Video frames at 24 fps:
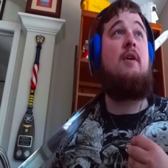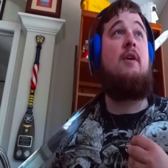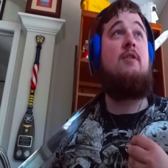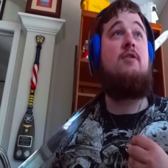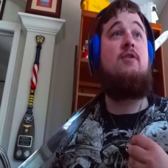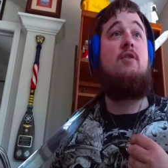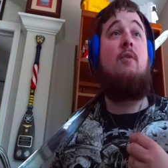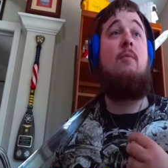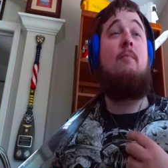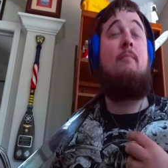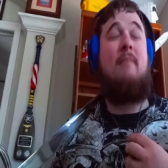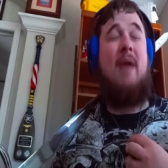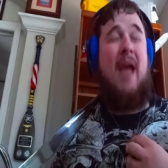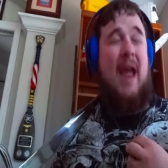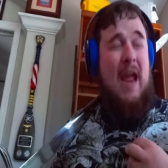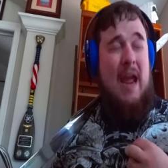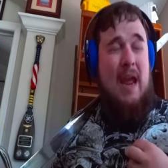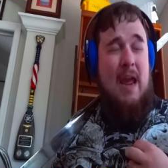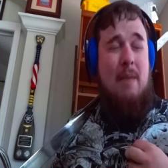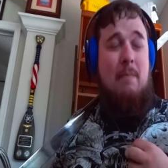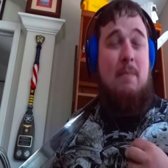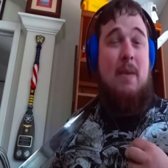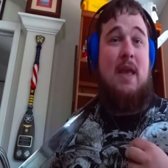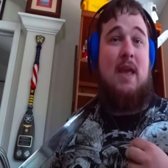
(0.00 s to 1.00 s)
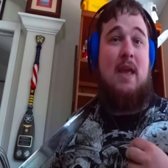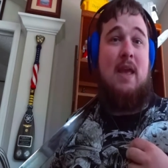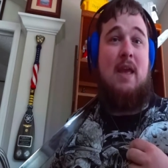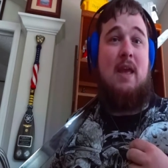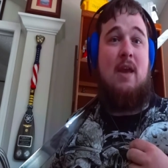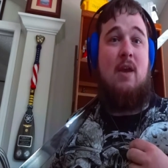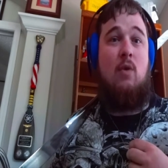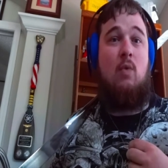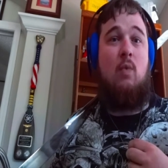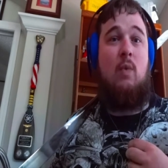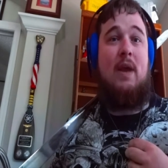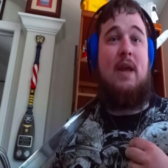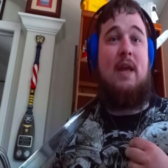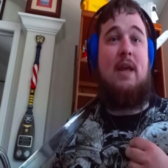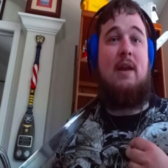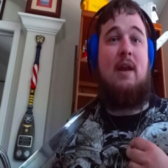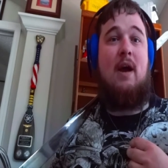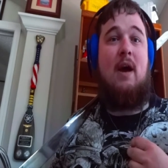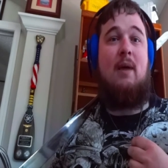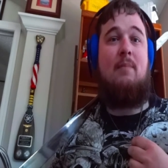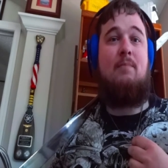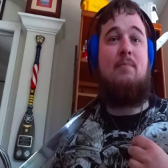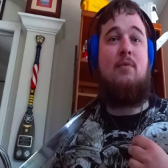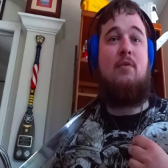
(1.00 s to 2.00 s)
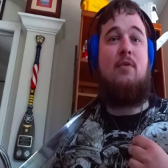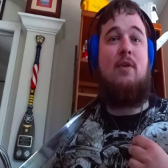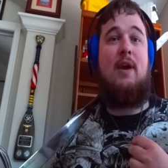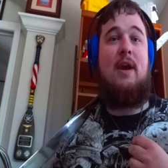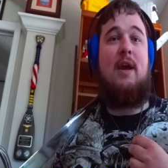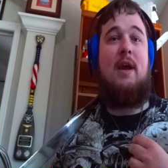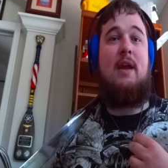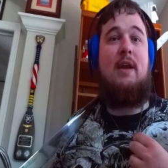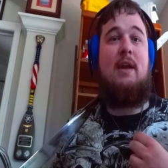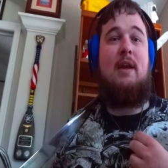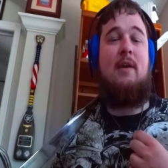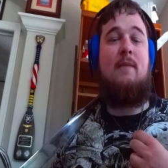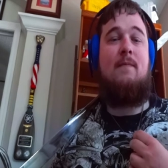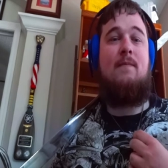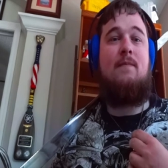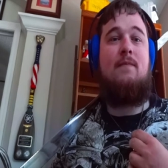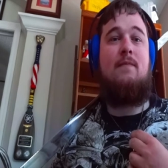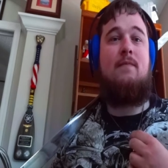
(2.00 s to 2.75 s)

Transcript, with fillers: So maybe we can upgrade.